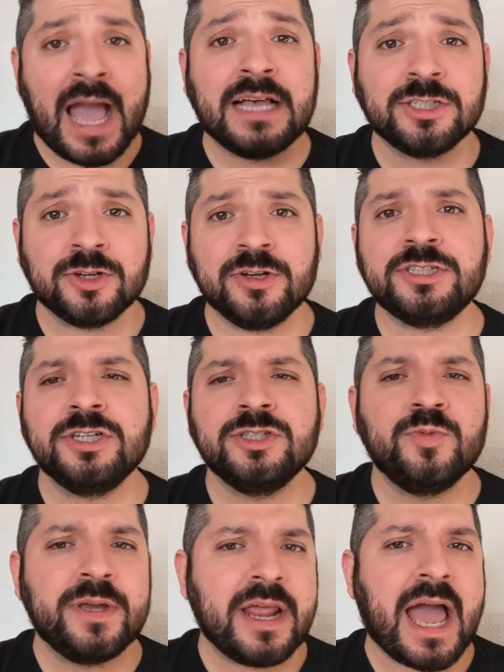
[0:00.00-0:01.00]
As
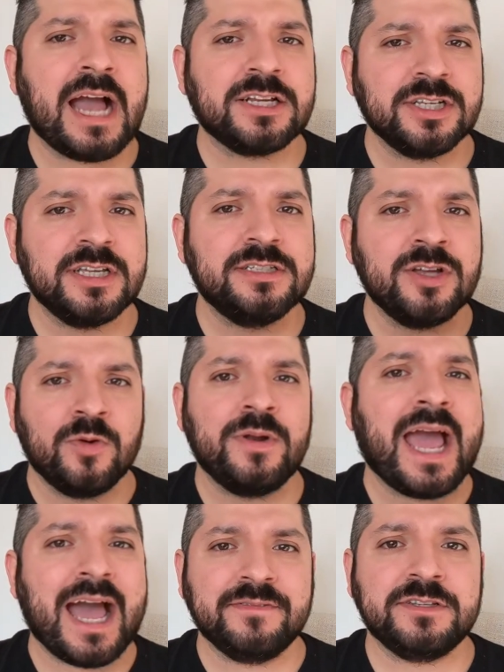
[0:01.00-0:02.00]
Christians, we actually
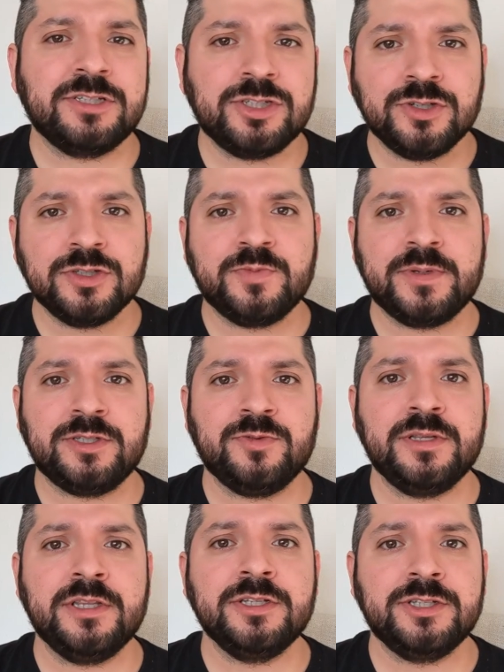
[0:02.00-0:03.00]
don't have to choose
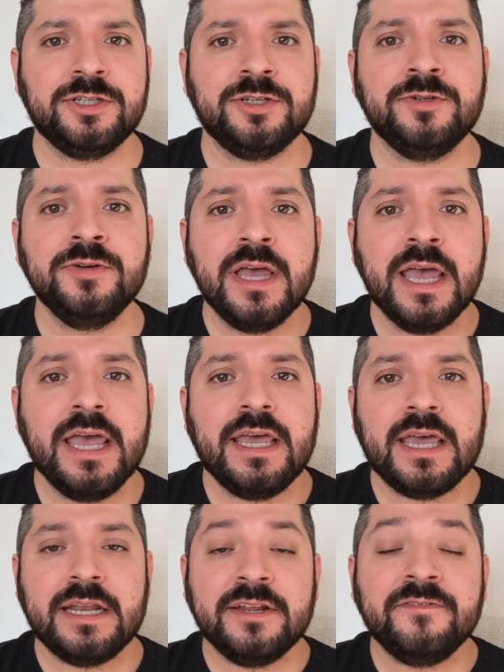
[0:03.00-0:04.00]
between the two.
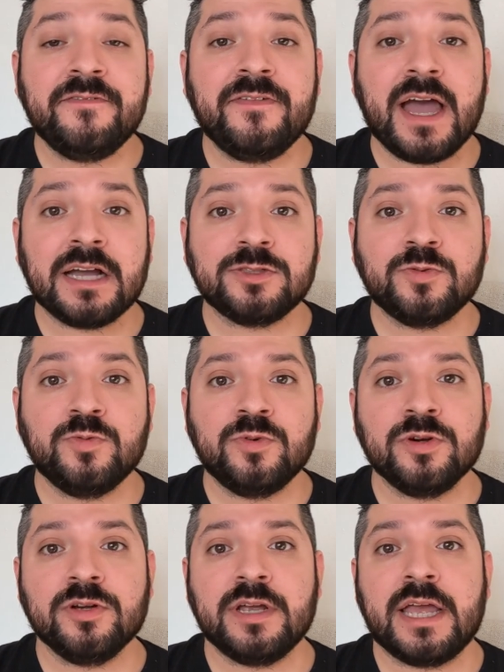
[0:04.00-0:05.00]
And in fact,
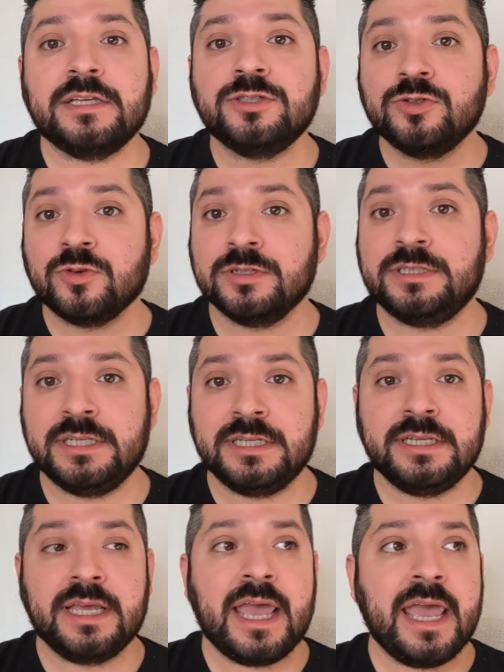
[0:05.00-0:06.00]
we're
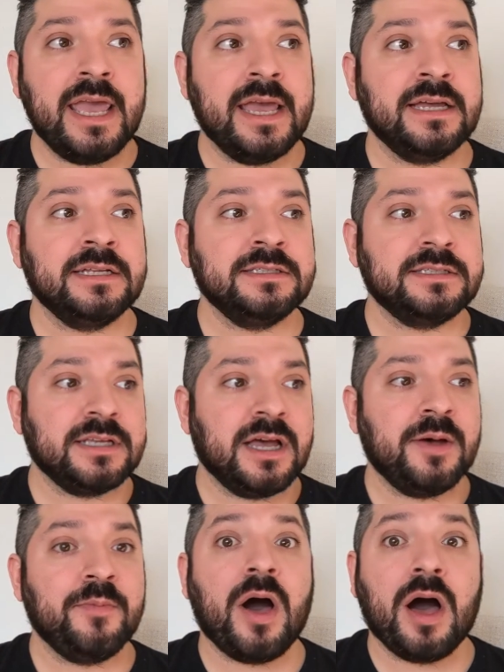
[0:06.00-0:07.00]
exhorted and
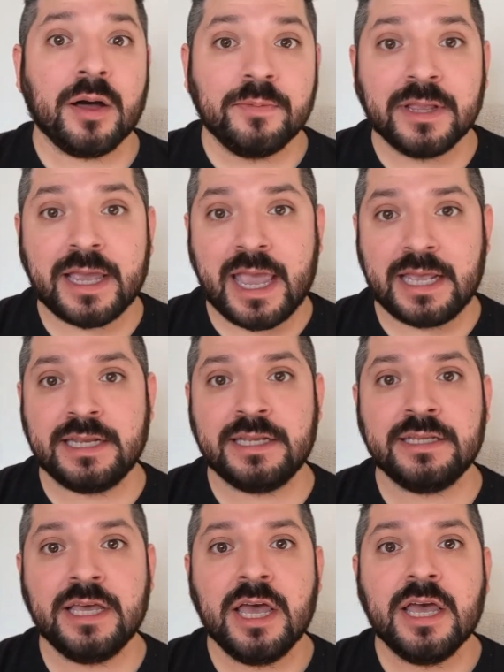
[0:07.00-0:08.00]
um,
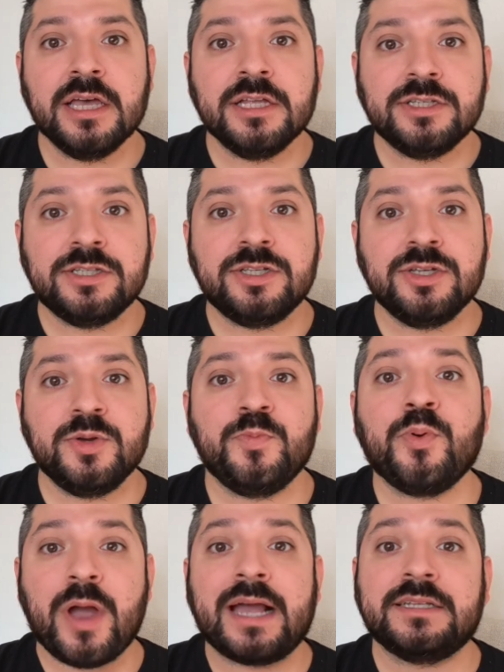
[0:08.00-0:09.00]
obligated to
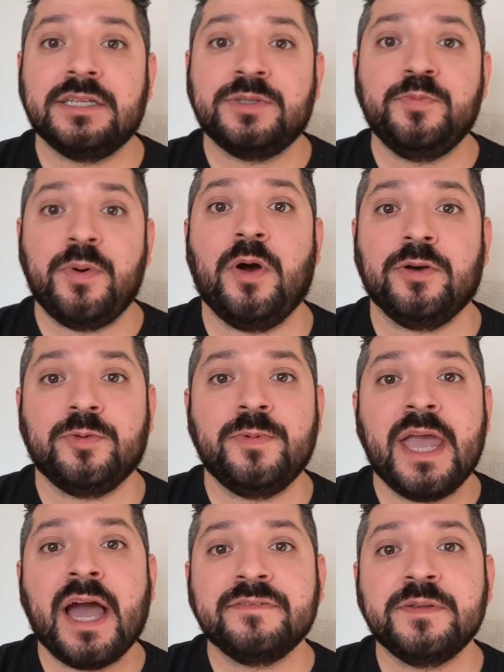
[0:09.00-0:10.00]
practice both.
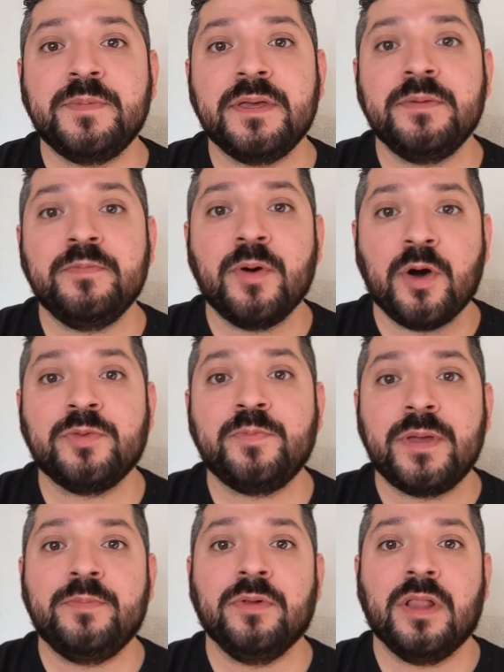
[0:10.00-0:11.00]
We have to be
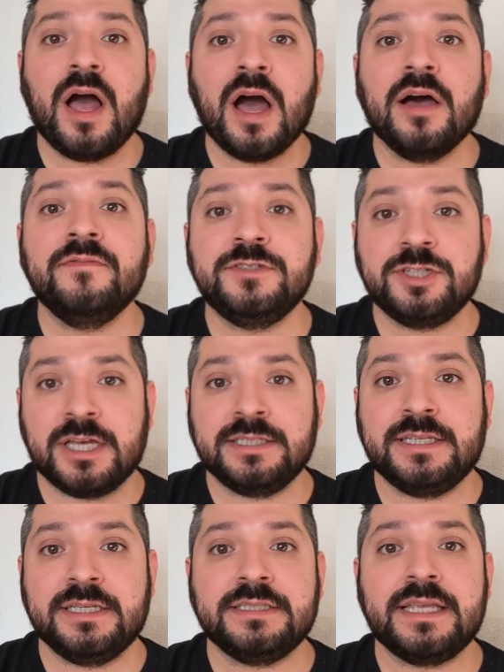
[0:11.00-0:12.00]
both people of
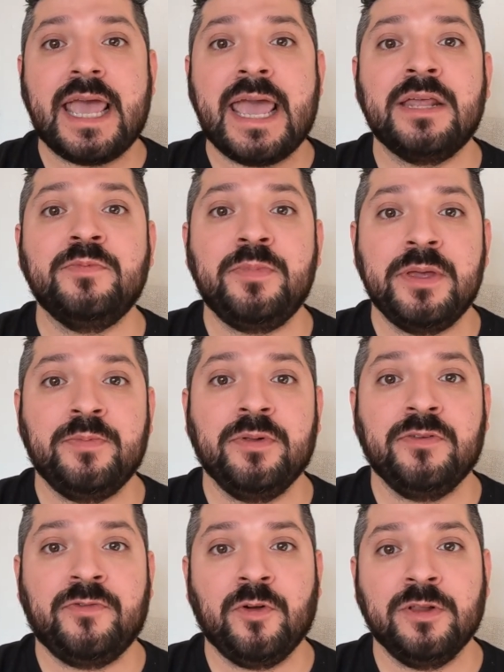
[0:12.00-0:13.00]
justice and
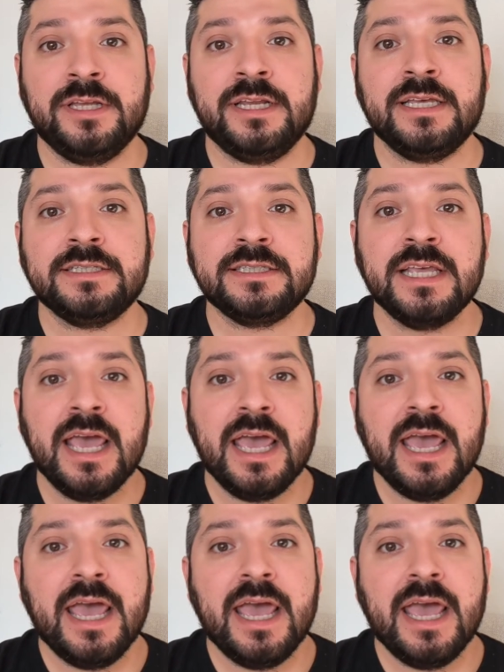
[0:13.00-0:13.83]
people of holiness.